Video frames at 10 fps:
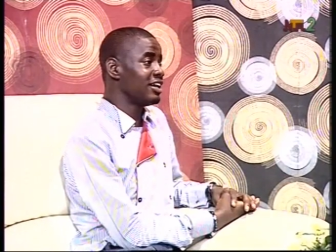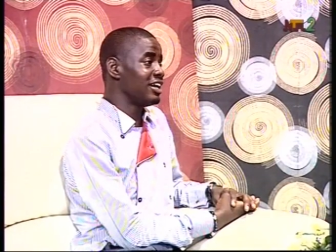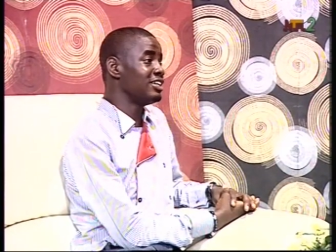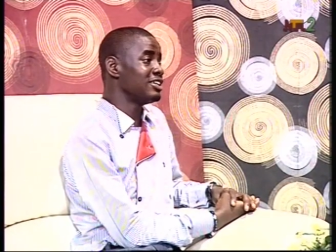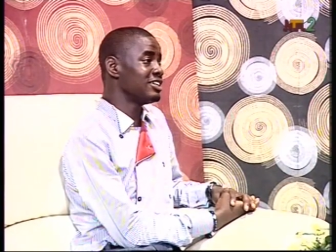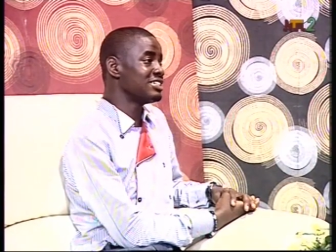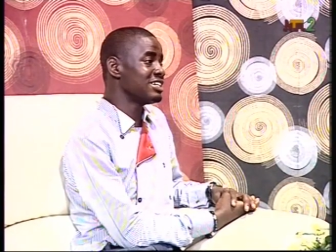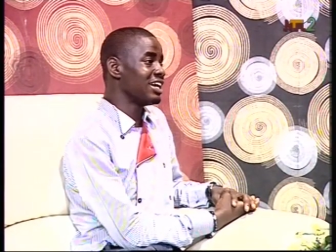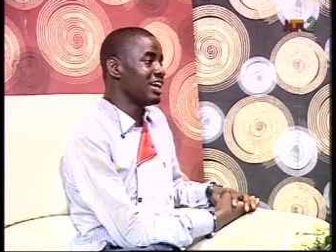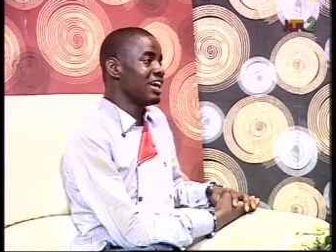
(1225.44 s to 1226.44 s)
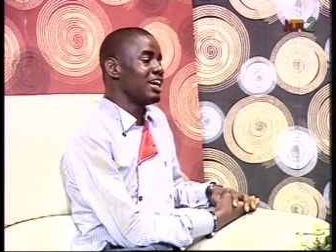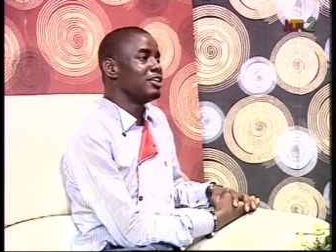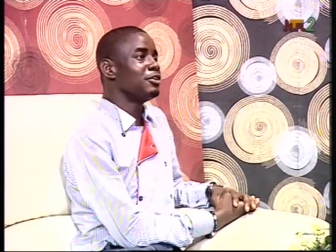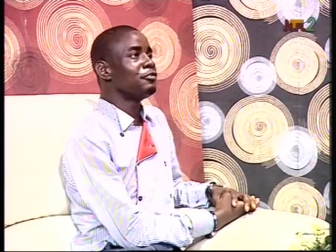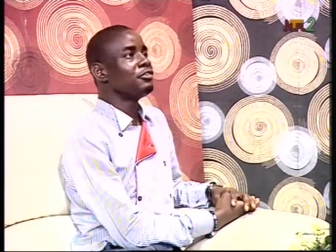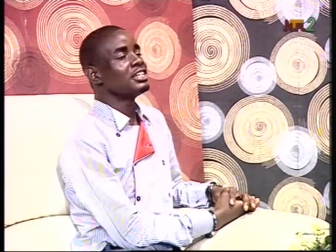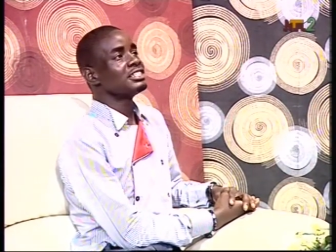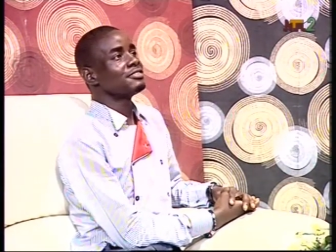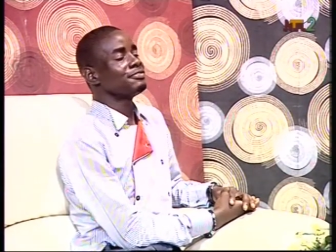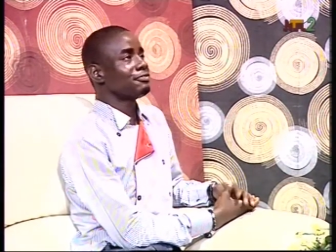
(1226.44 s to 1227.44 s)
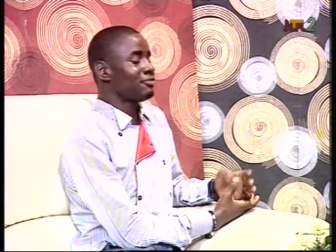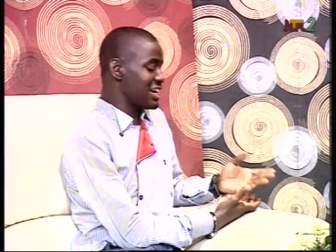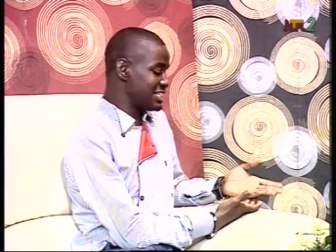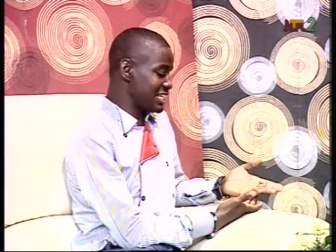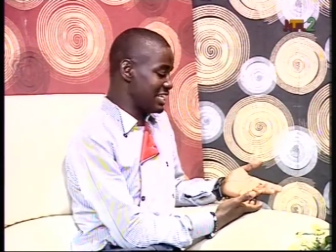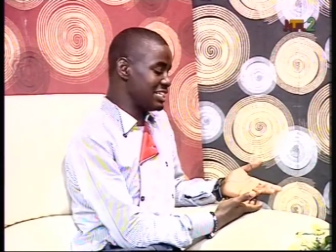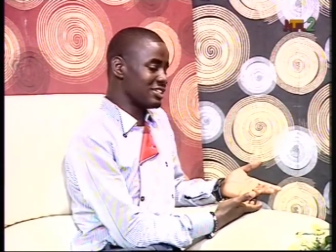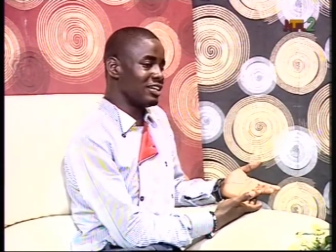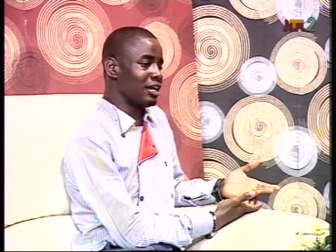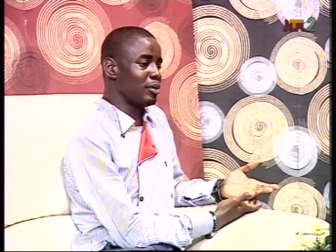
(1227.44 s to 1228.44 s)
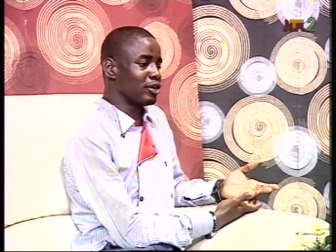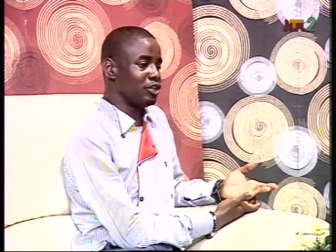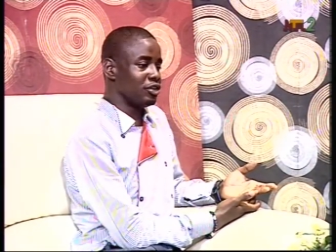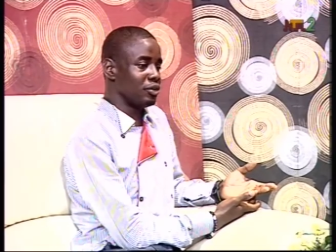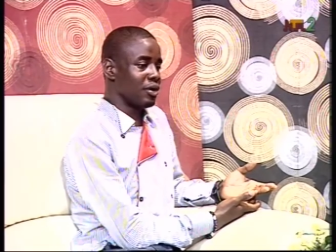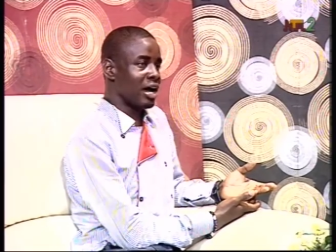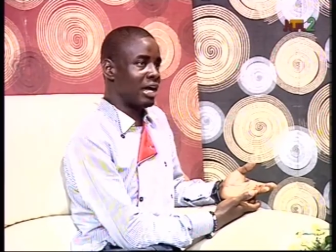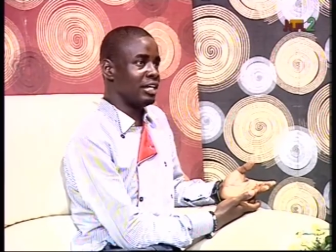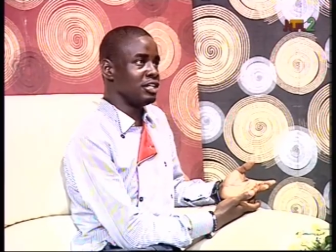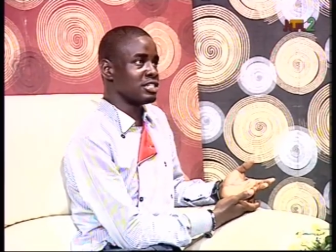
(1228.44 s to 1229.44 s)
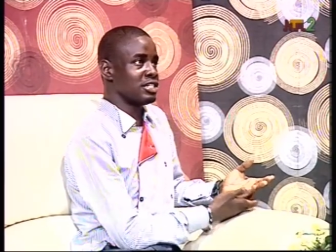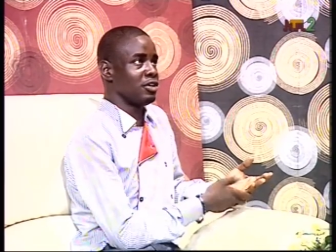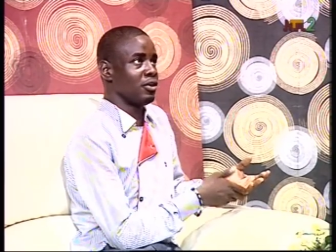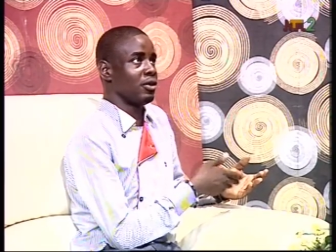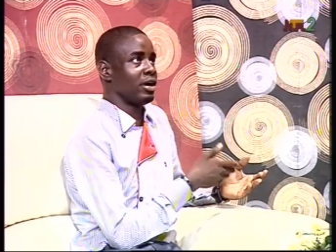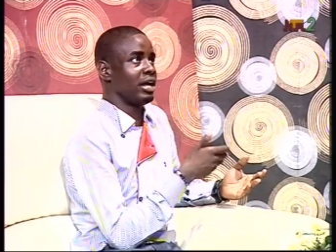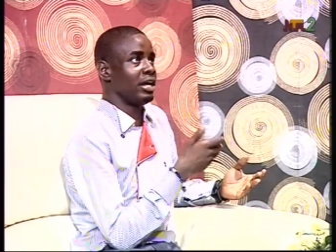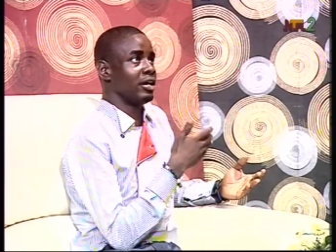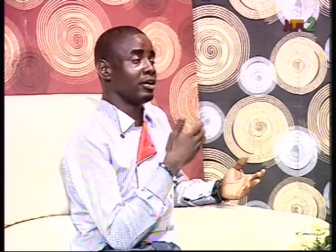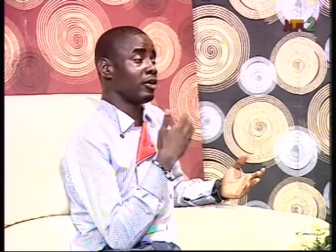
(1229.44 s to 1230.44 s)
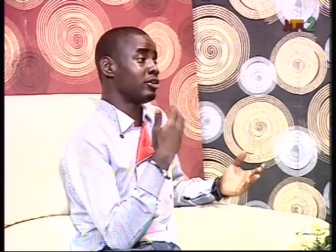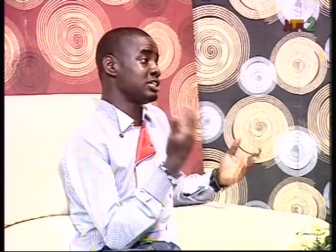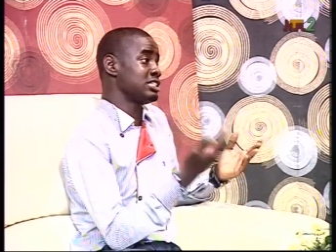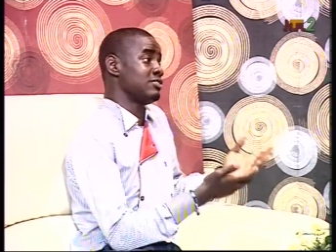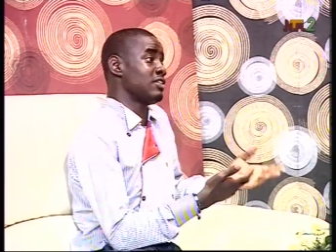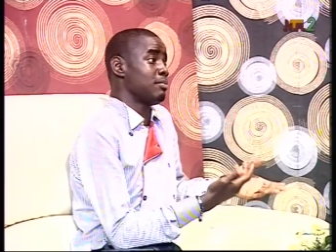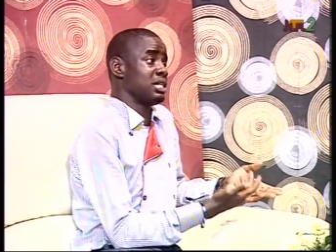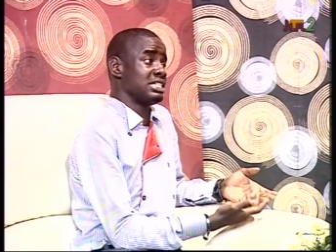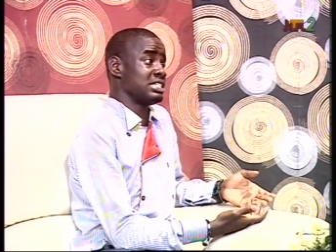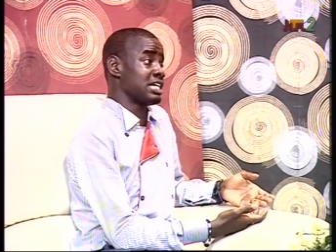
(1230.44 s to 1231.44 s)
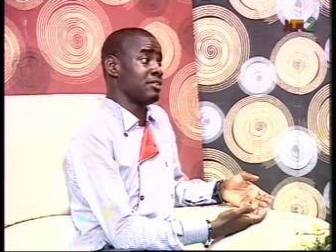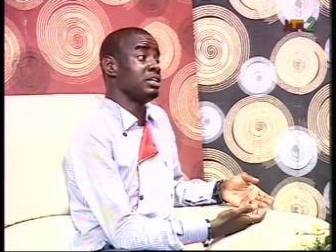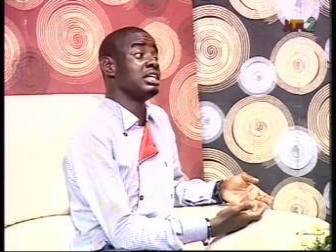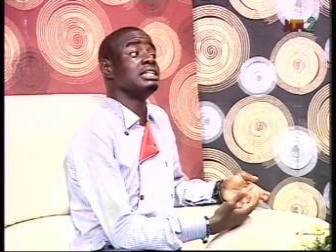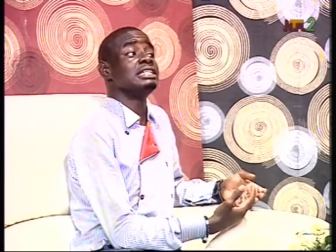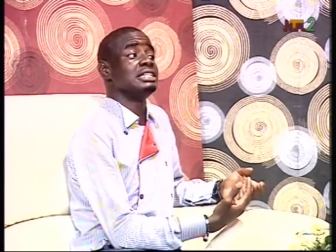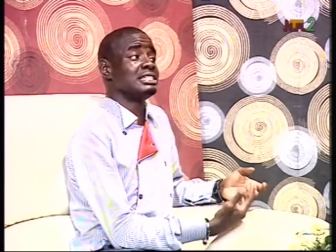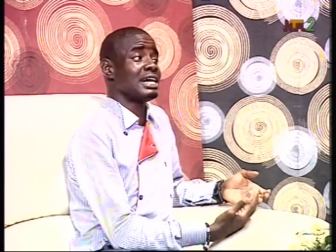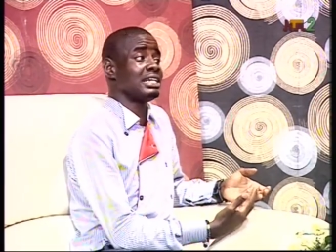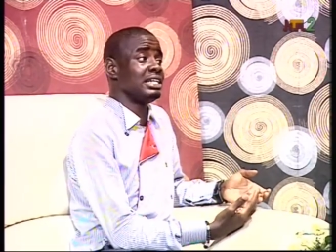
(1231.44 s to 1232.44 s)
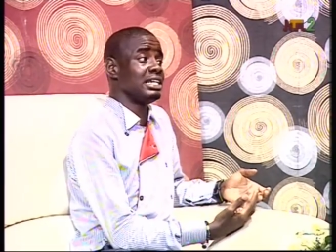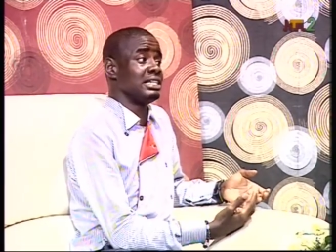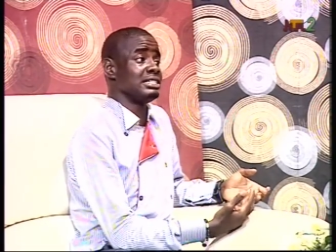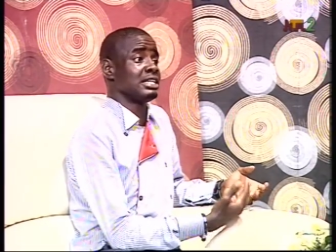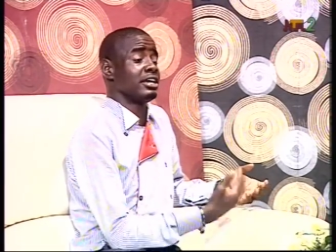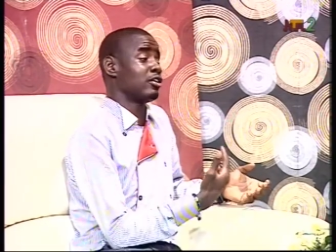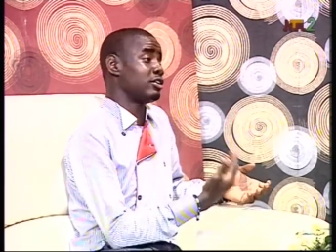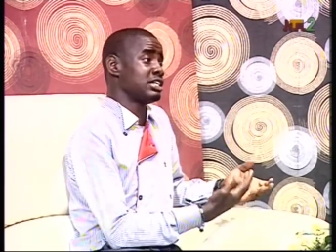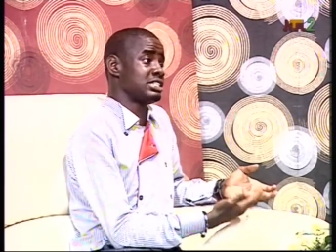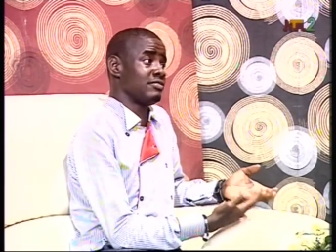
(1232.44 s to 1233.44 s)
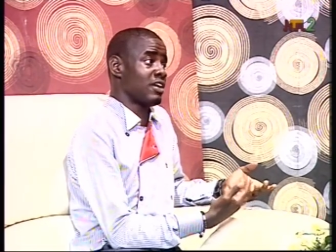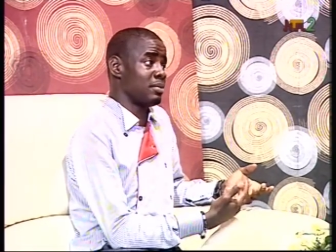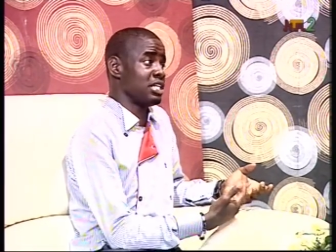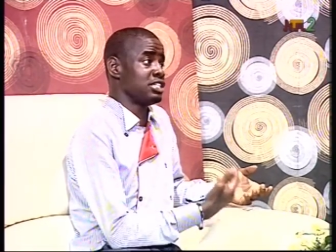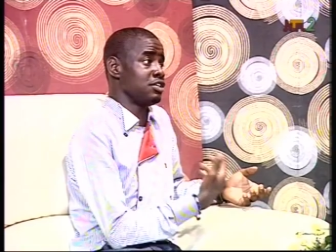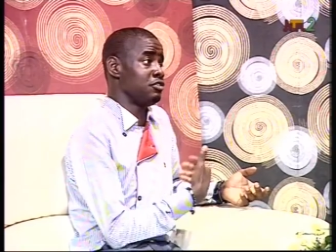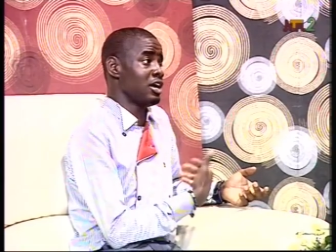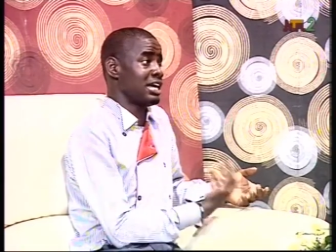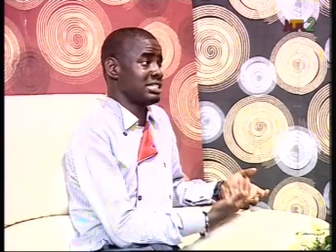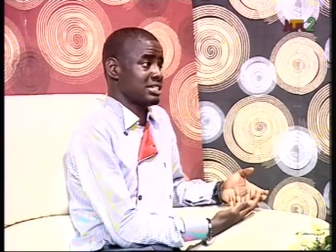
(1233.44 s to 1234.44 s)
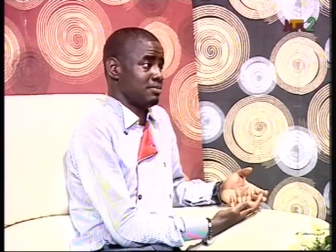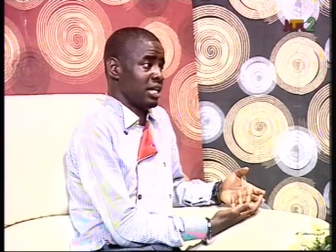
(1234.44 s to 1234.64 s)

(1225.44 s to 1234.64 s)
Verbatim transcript: It does. Really? you know, philosophizing is all about you know uh, using your uh, cognitive abilities, and really designing is a cognitive mm. ability, if you ask me.